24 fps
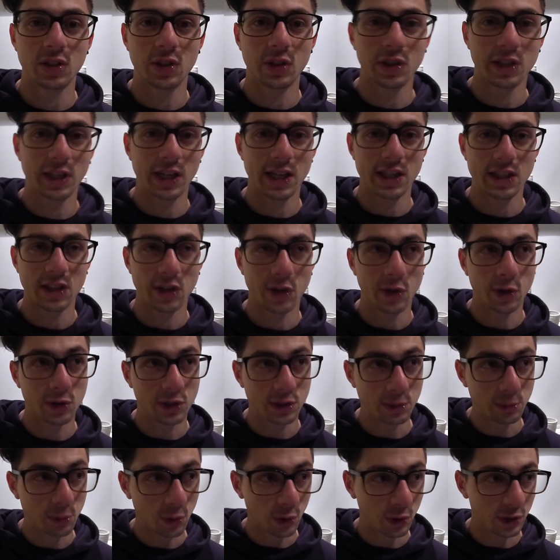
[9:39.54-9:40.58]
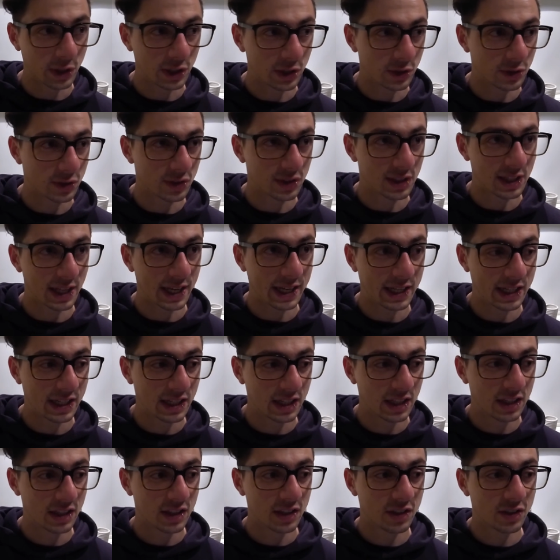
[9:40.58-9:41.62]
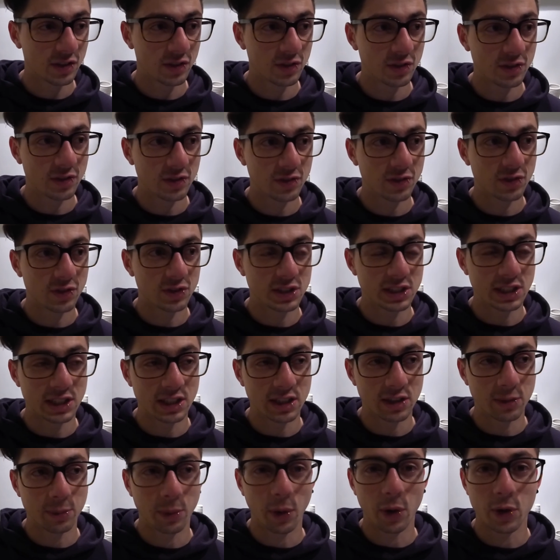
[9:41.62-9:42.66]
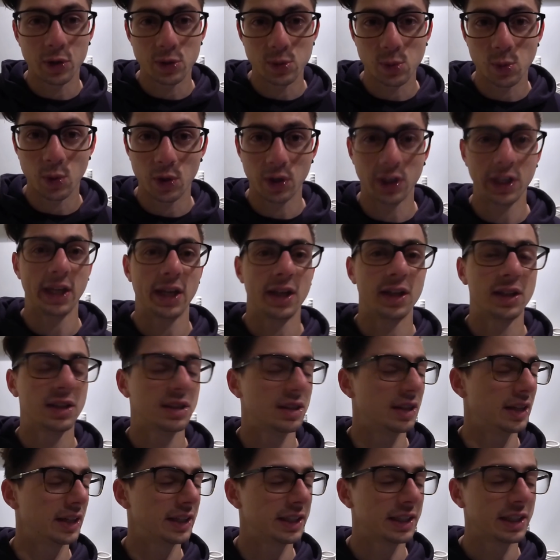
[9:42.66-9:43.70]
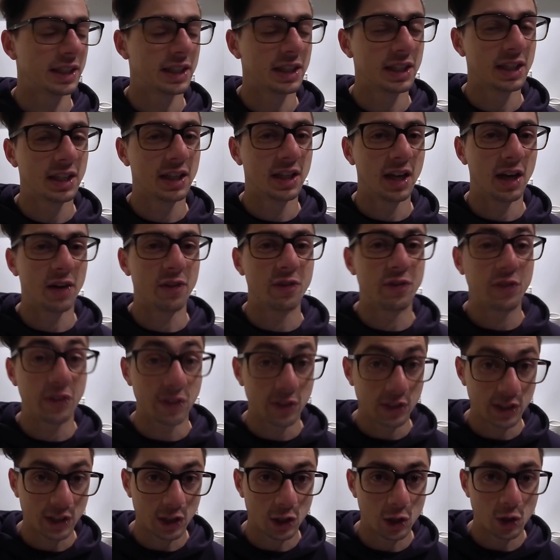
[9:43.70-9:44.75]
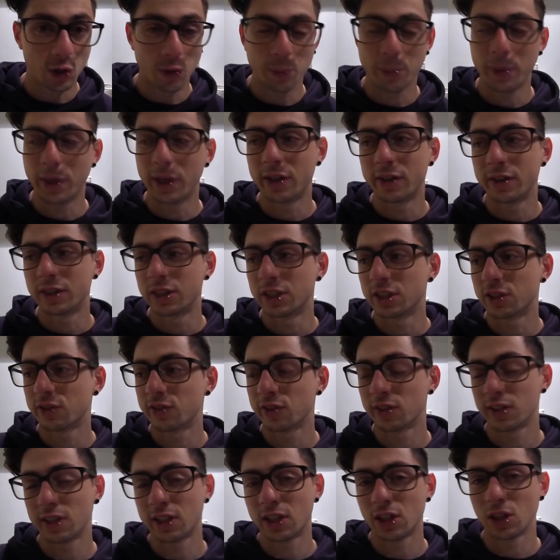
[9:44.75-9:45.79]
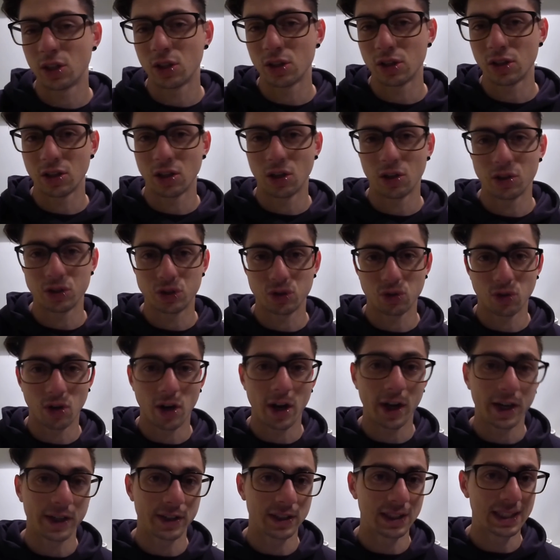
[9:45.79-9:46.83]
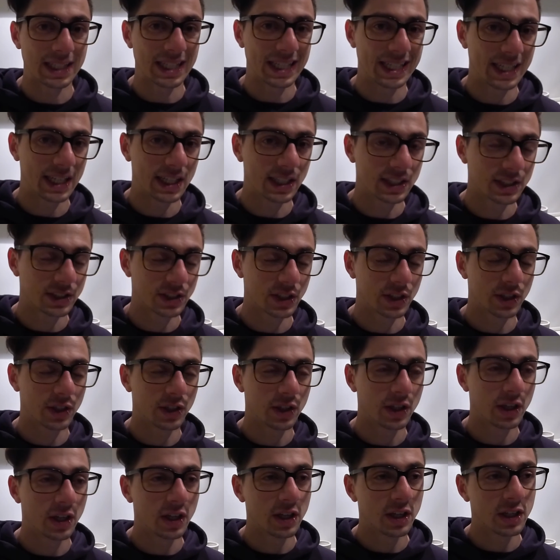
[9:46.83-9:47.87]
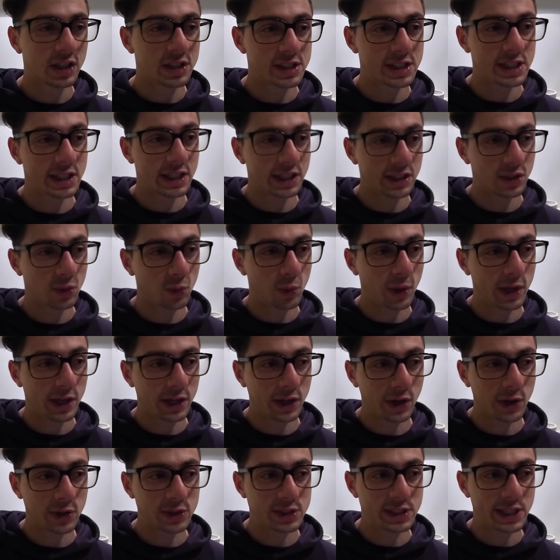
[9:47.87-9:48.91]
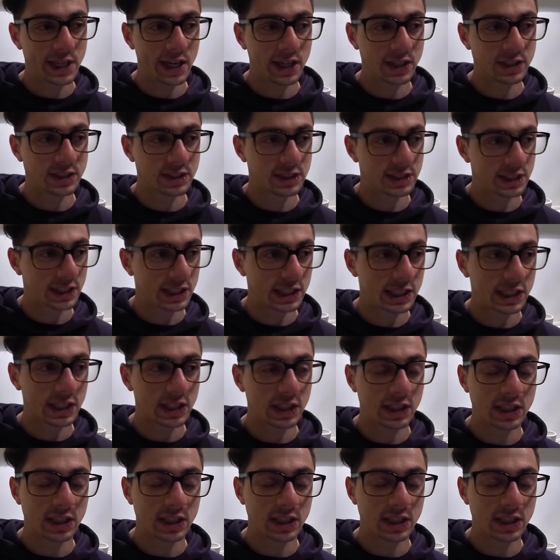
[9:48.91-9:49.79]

either early morning or late for dinner or post-workout. Like, I'm feeling a lot better and just feeling a lot drier and leaner. So seeing the weight go down, seeing